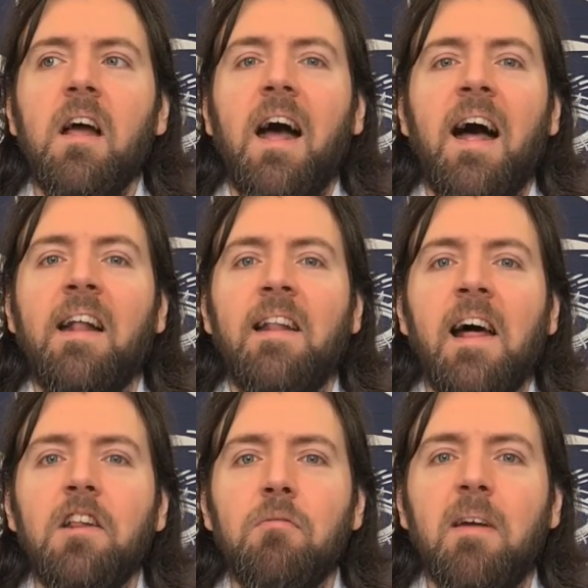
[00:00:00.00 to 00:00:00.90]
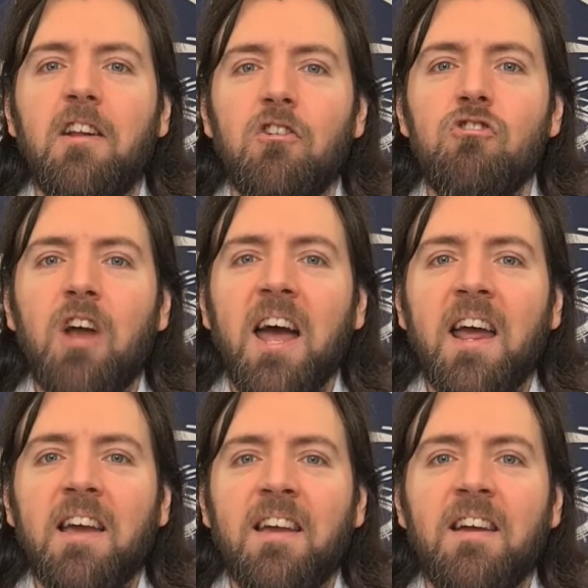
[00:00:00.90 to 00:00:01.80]
And that's when Jack
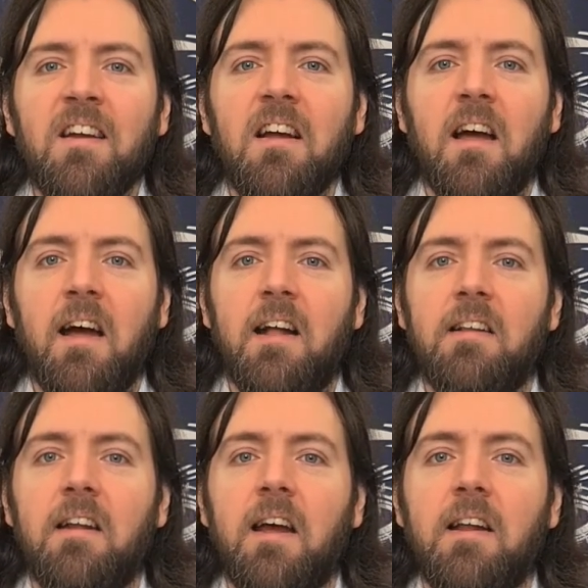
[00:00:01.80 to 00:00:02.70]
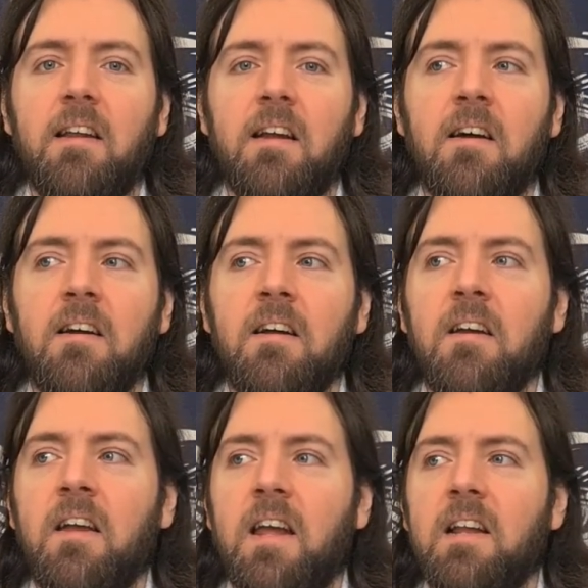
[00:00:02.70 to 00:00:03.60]
had an idea.
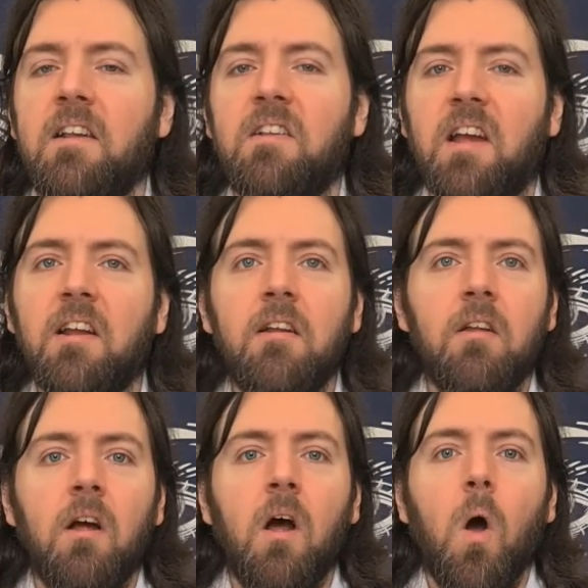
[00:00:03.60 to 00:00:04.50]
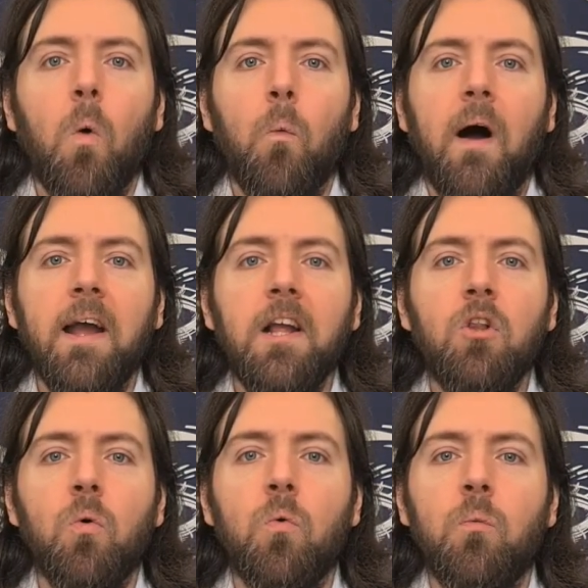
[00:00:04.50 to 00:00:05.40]
He decided, why
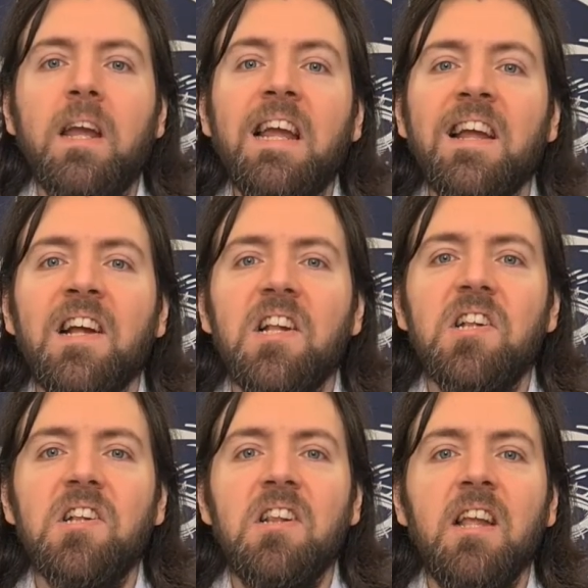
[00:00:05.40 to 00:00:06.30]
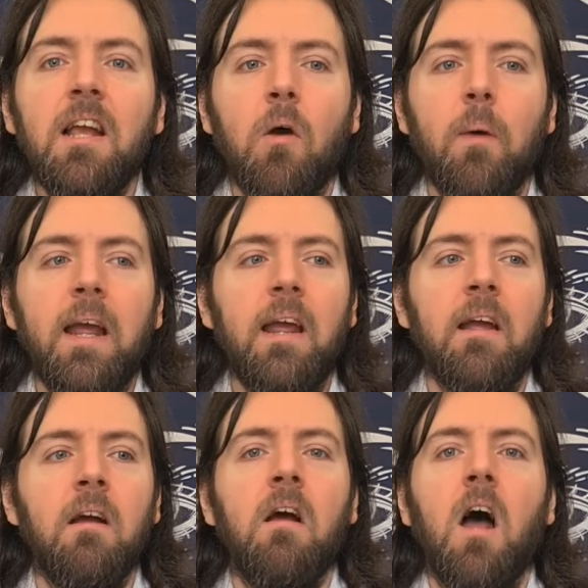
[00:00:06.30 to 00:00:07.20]
don't we sneak away
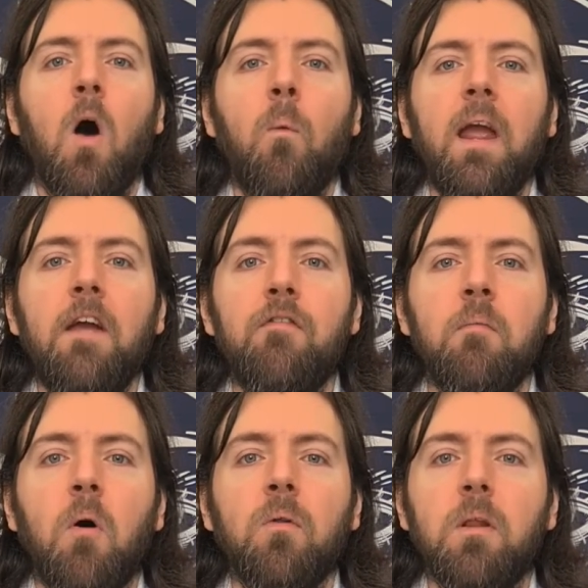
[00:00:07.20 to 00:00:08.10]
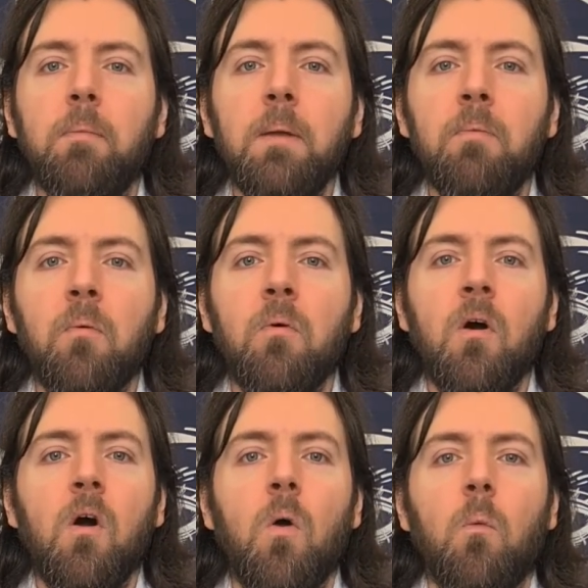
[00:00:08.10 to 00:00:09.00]
from all the people
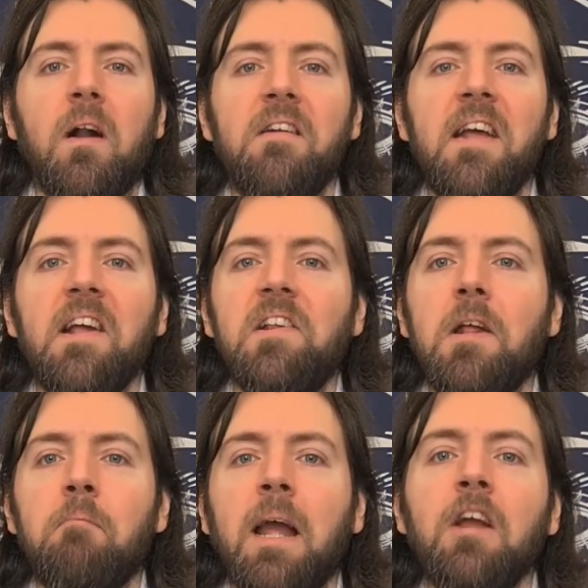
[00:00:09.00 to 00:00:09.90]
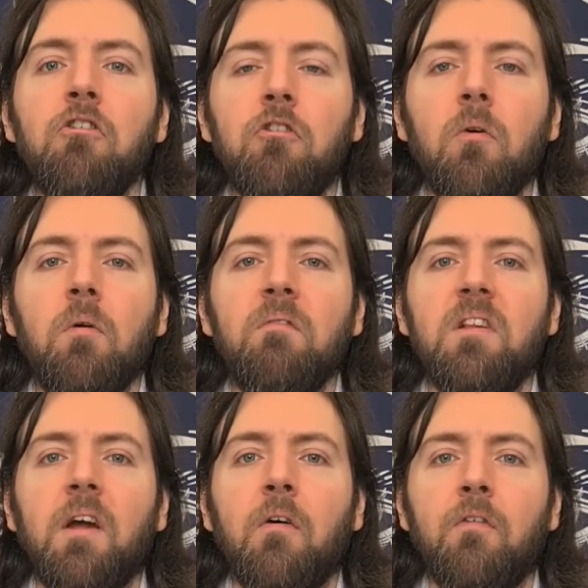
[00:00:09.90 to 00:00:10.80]
where Nessie might show
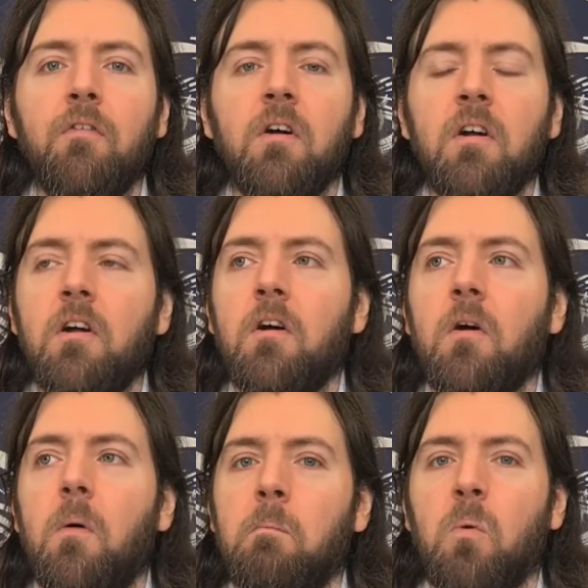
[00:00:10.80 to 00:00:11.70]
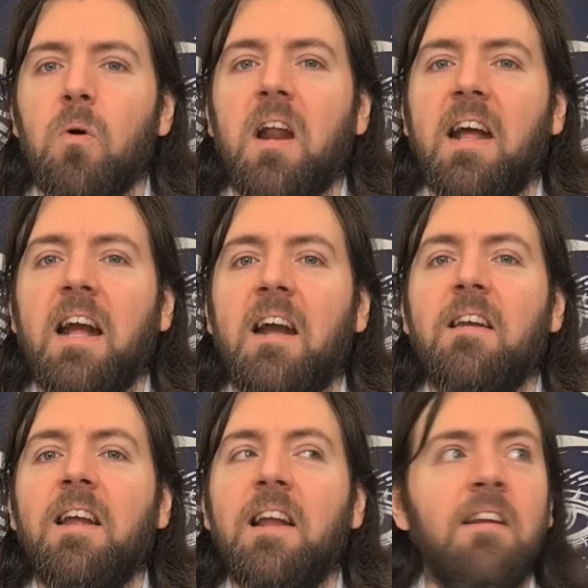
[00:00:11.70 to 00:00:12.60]
himself? Morag
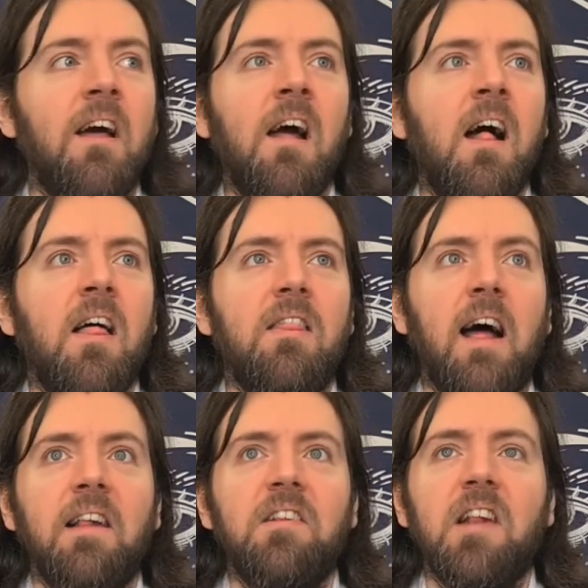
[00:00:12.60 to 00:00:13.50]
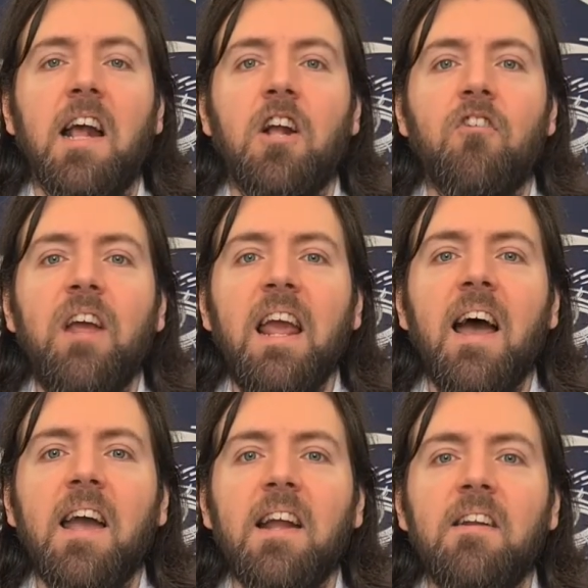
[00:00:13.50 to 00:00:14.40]
agreed, that's a great
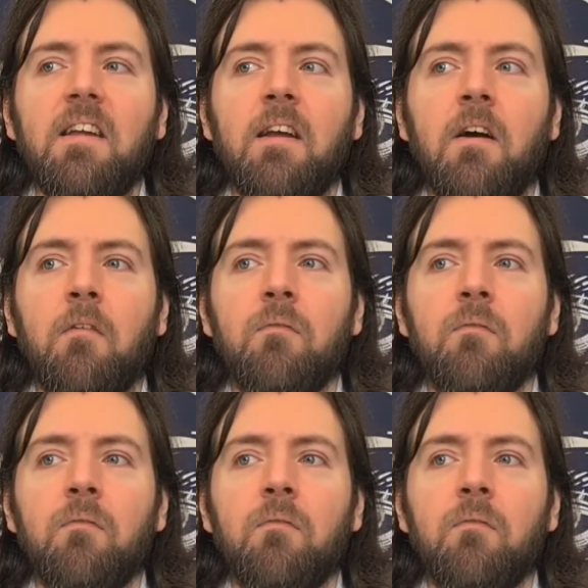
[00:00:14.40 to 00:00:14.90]
idea.